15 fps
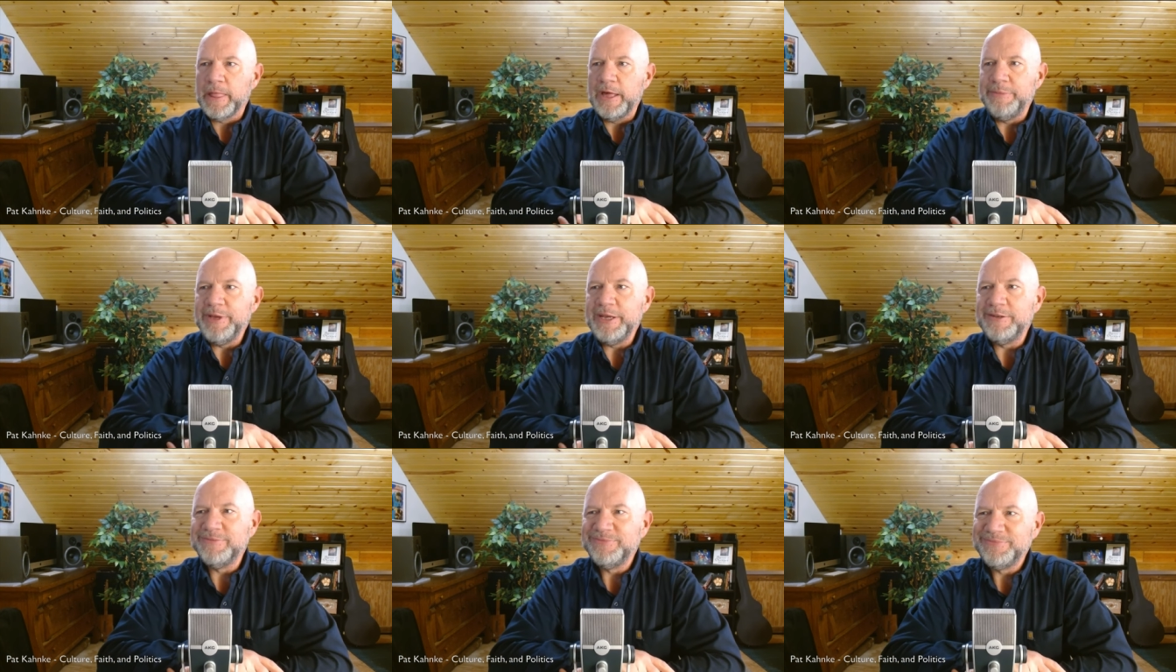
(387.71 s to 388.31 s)
I
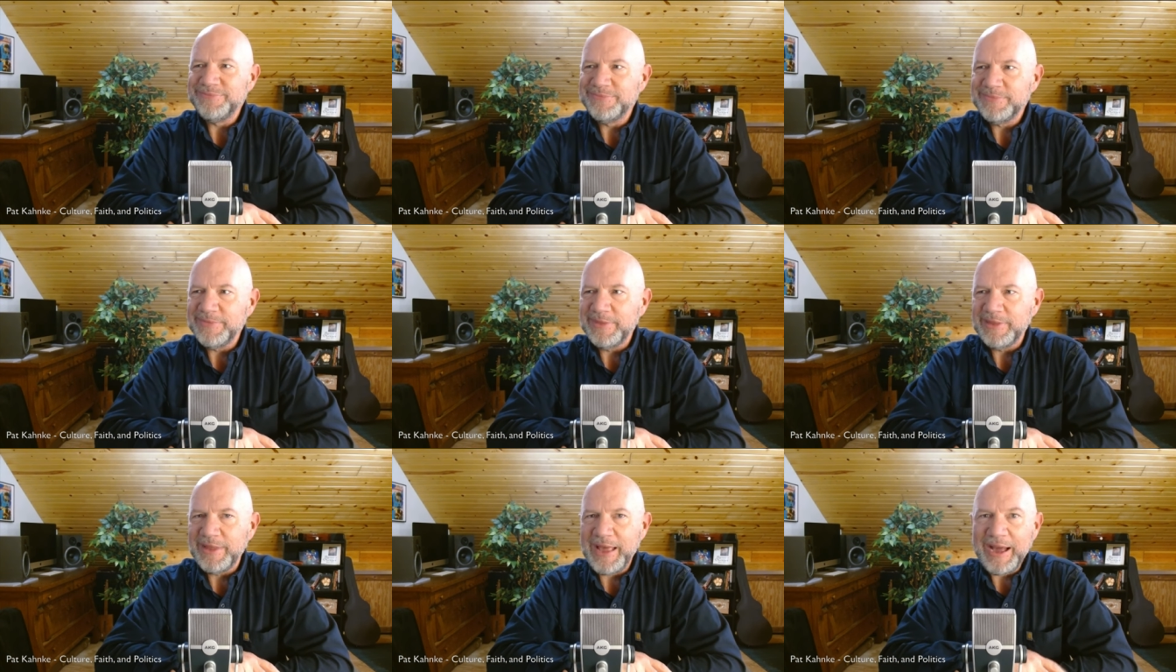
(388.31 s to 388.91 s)
mean,
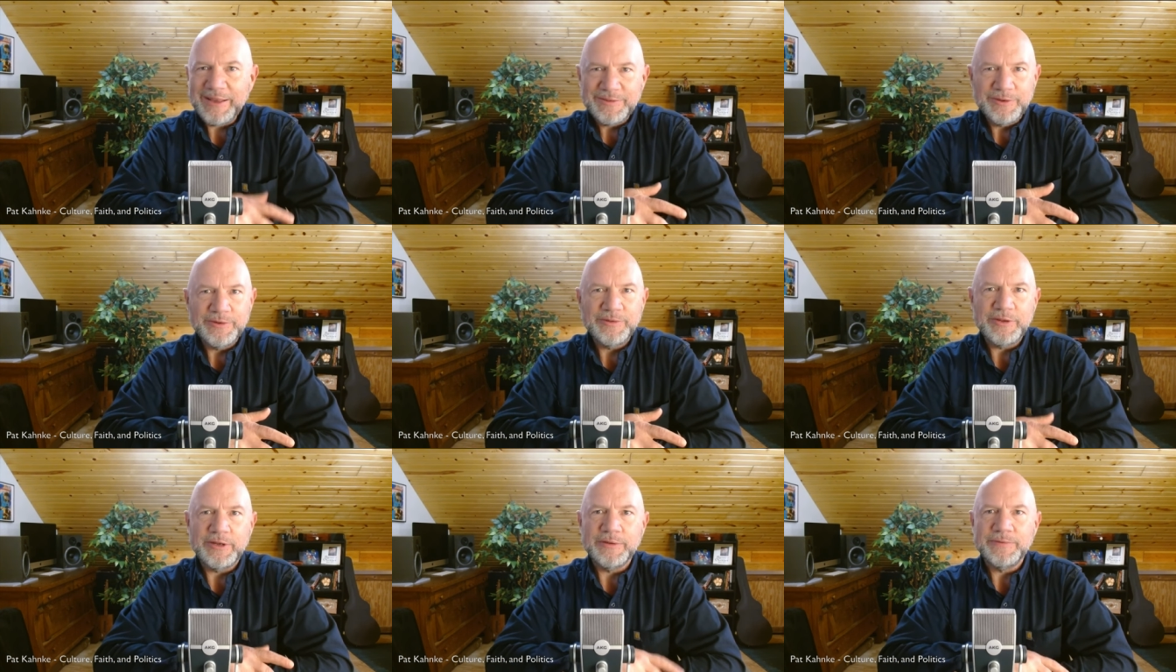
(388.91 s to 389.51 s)
ask
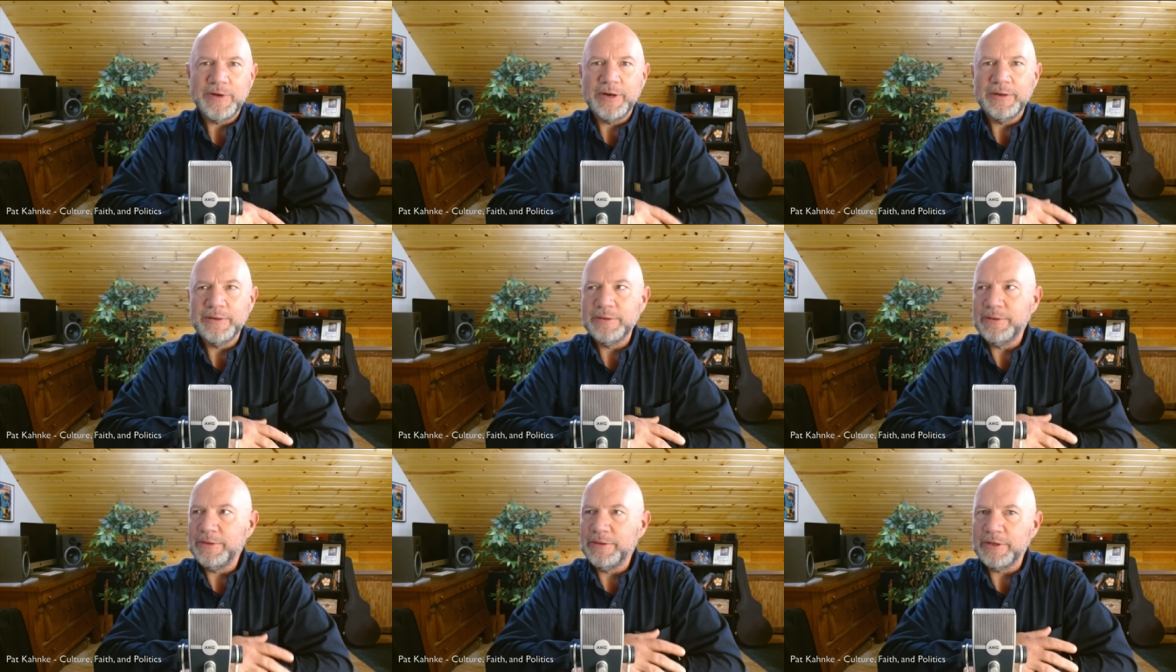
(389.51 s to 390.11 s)
yourself
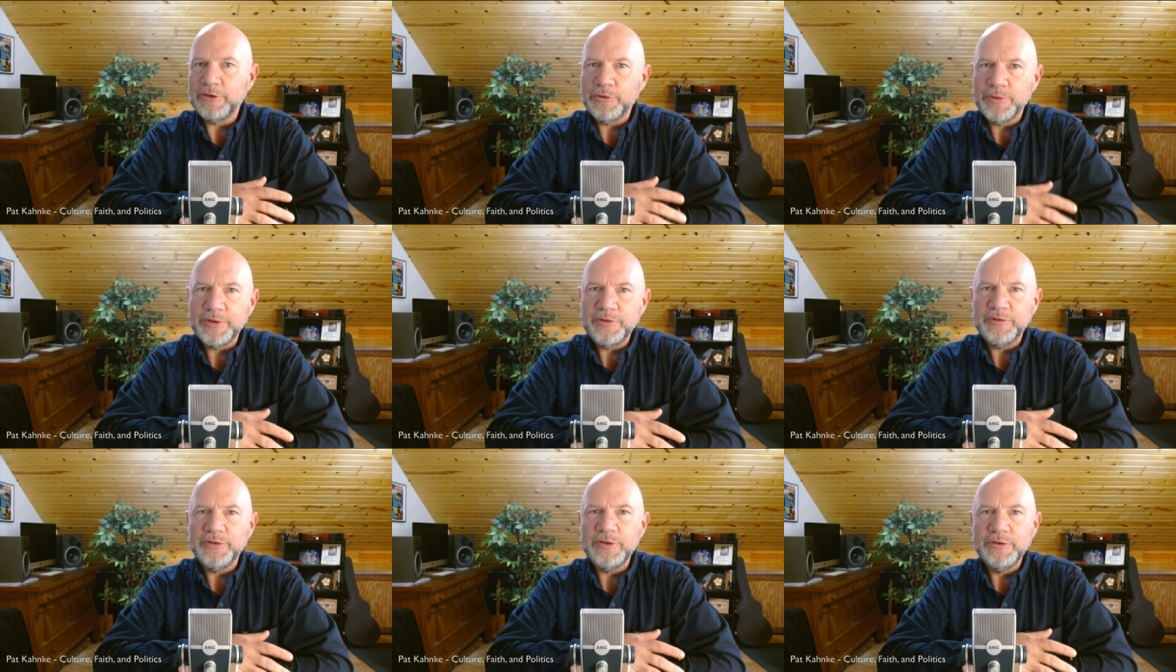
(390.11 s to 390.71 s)
are the
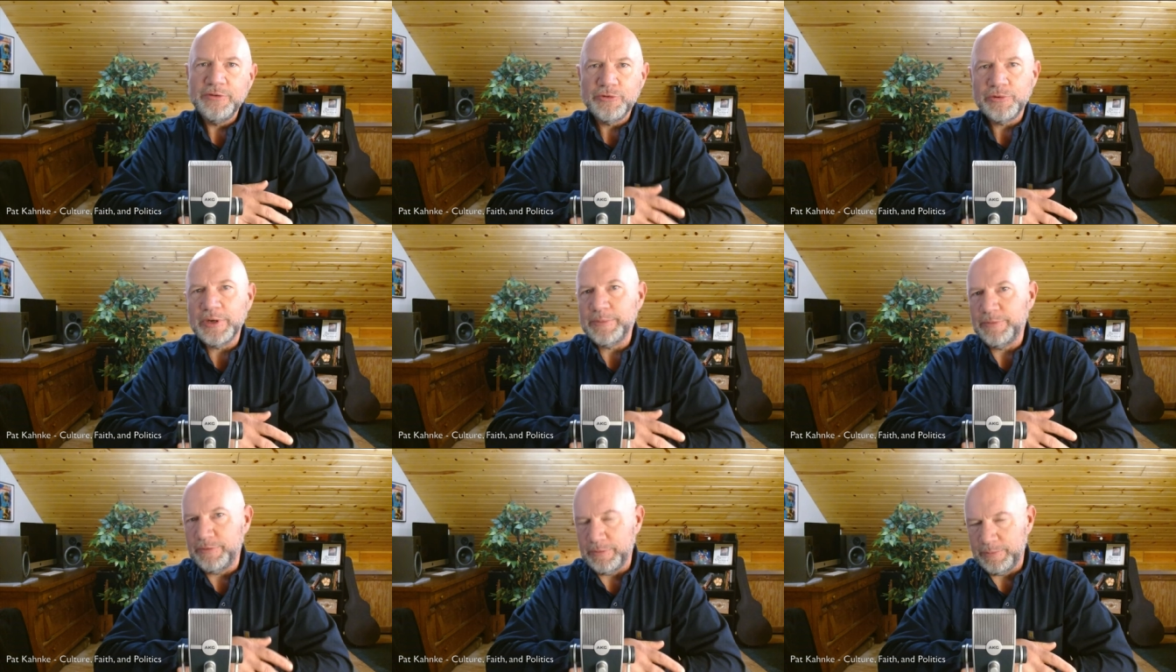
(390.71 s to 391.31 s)
Christian
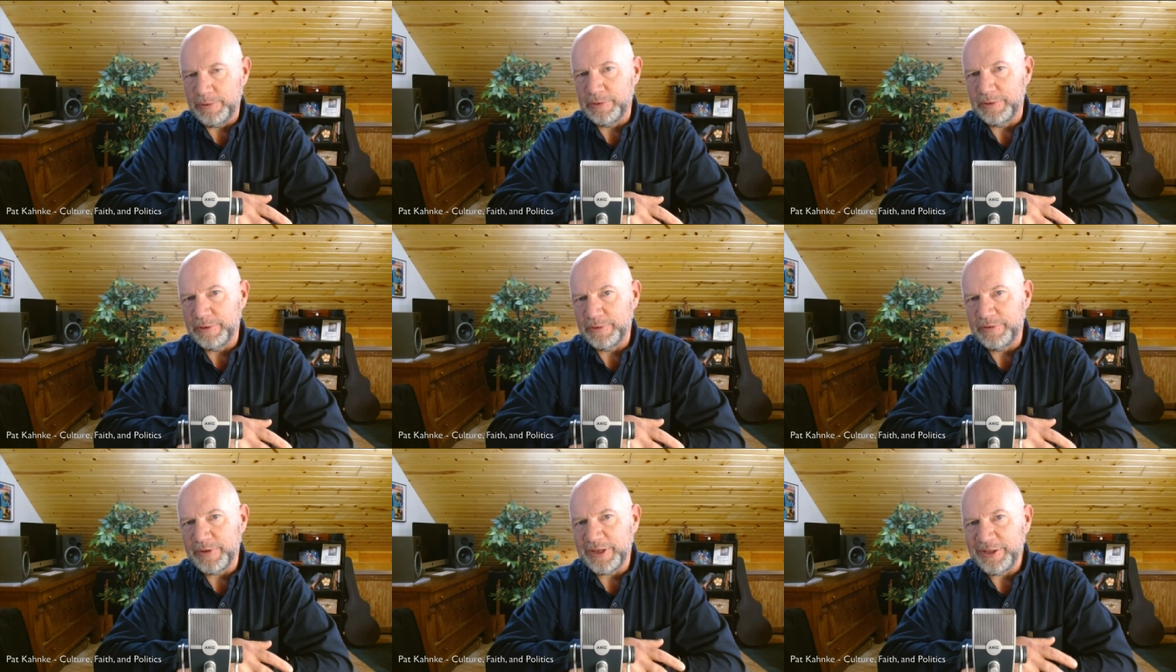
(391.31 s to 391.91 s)
Trump
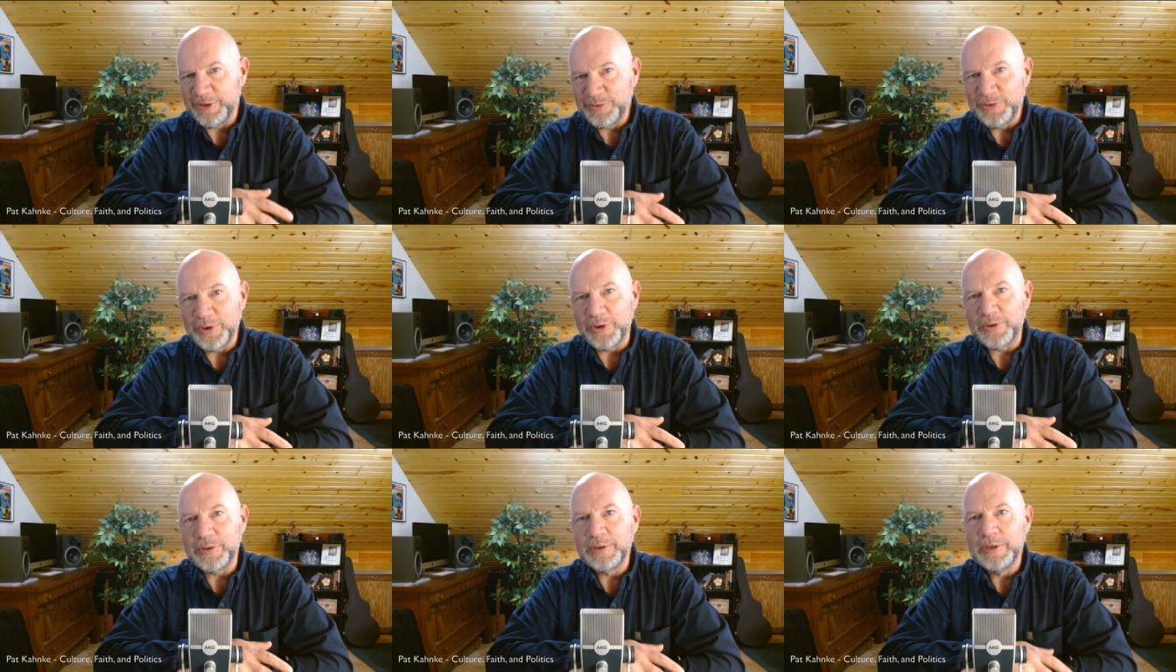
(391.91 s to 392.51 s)
supporters that you
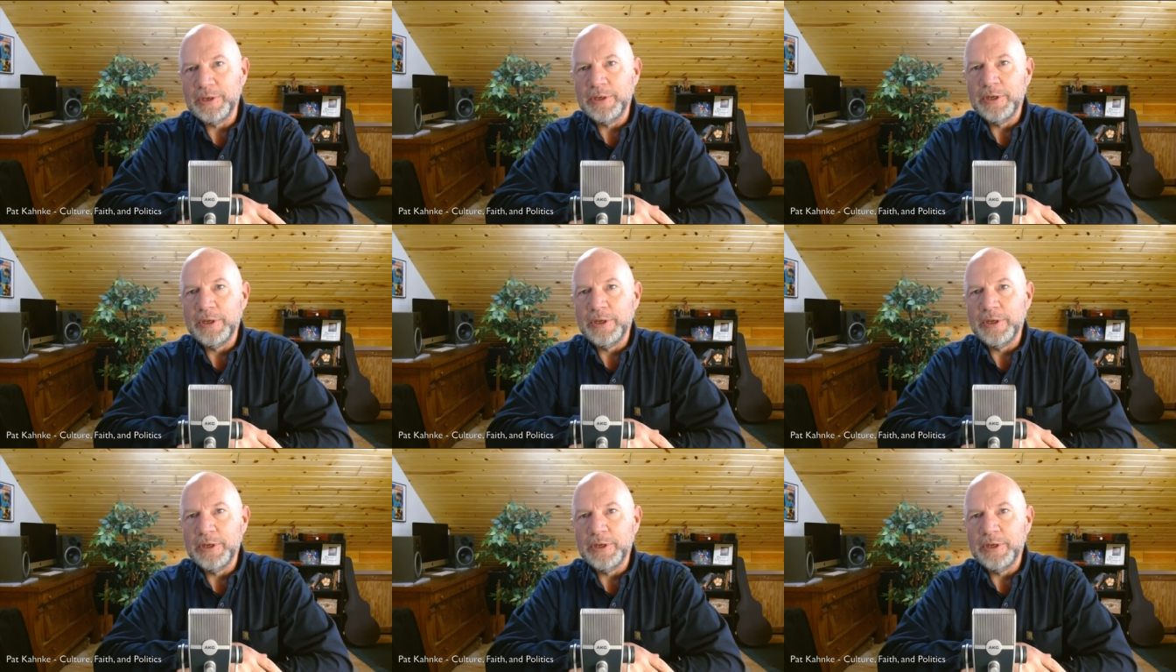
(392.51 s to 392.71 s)
know